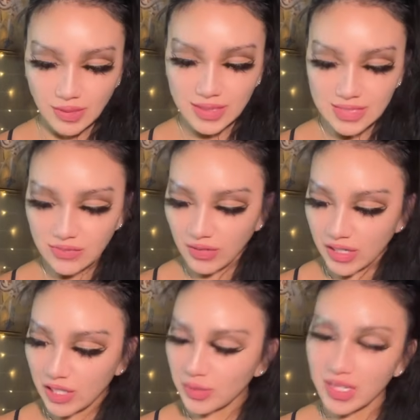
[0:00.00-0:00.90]
It's
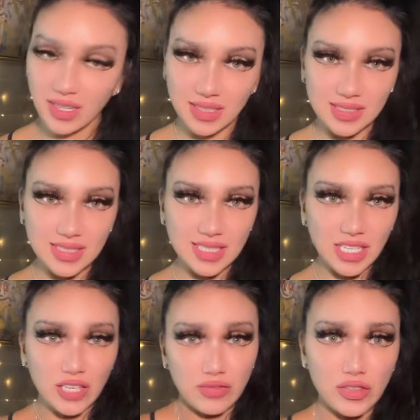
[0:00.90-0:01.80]
funny because
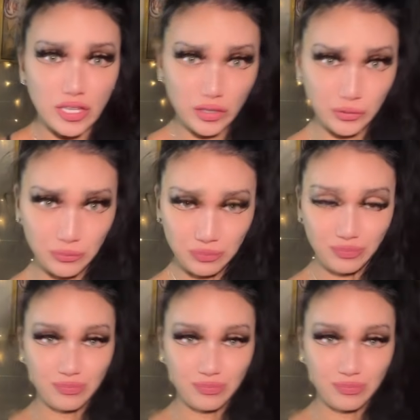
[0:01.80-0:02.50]
even though